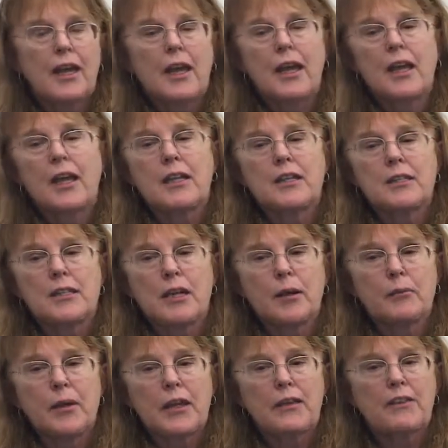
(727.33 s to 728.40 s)
And
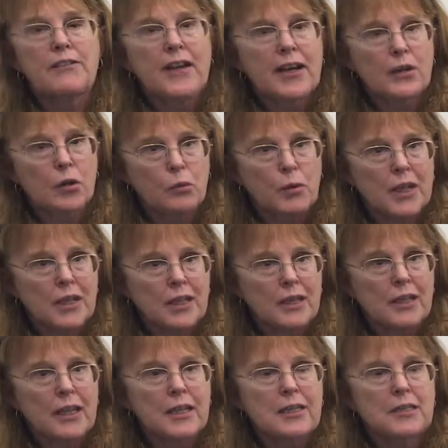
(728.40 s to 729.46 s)
the fact that we
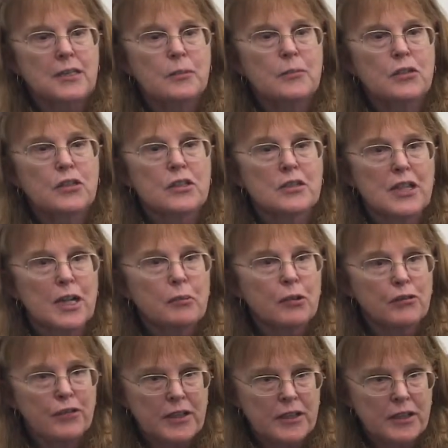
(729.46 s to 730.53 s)
can get some sustainable
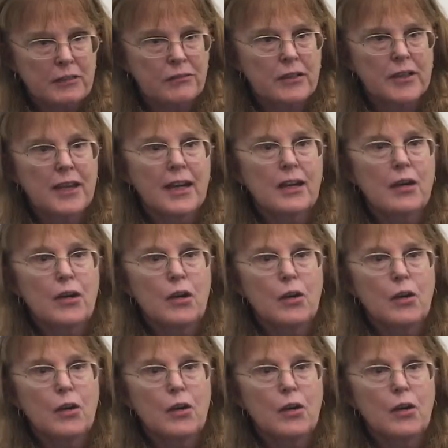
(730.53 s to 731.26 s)
funding for that